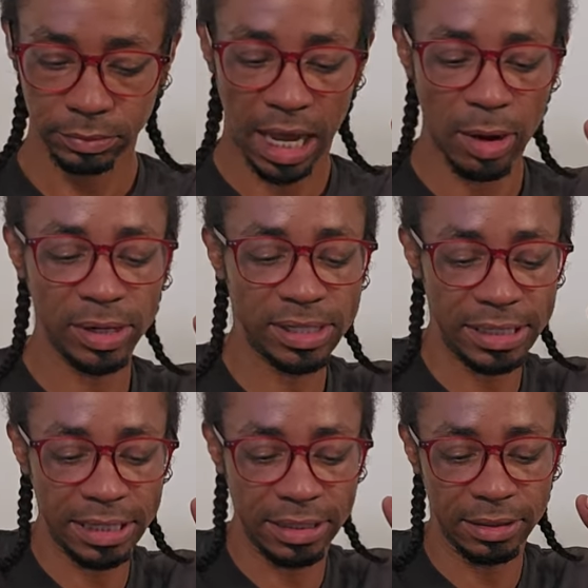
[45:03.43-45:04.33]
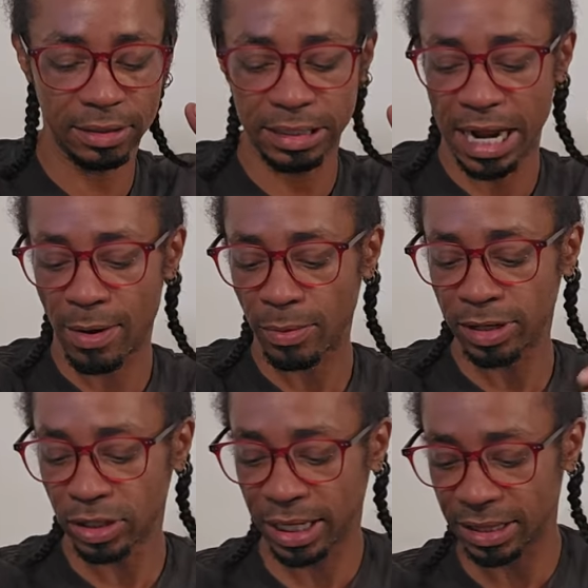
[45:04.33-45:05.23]
I want to see, now I
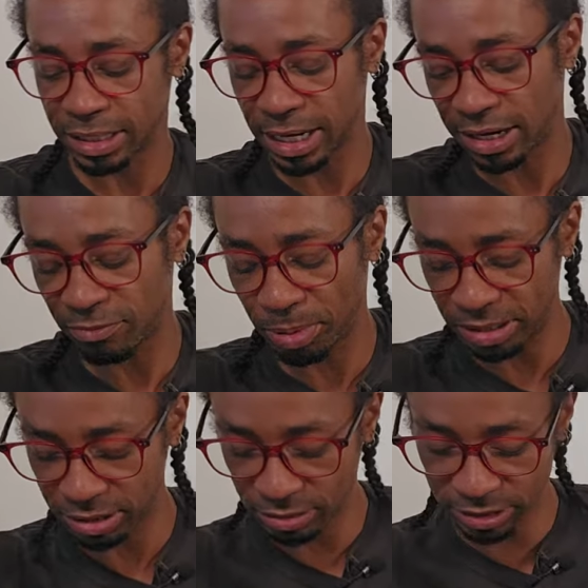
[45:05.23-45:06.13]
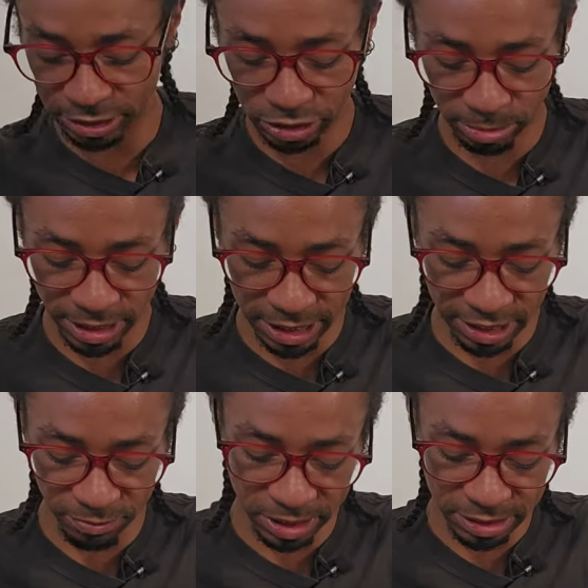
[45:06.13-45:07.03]
want to look at the Knight of Pentacles here. Show me the
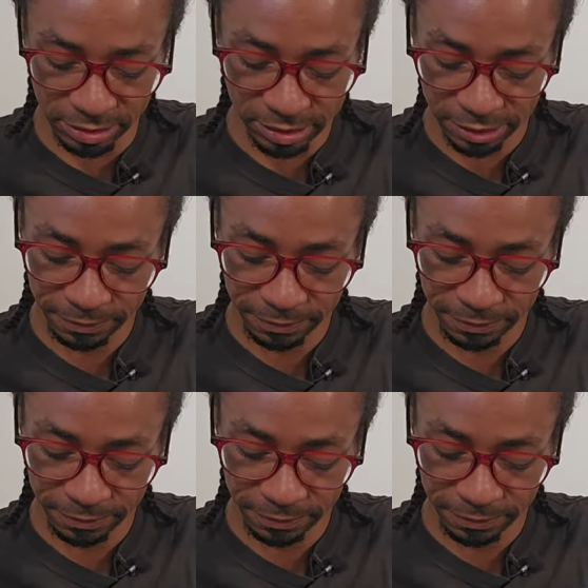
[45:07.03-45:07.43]
Knight of Pentacles.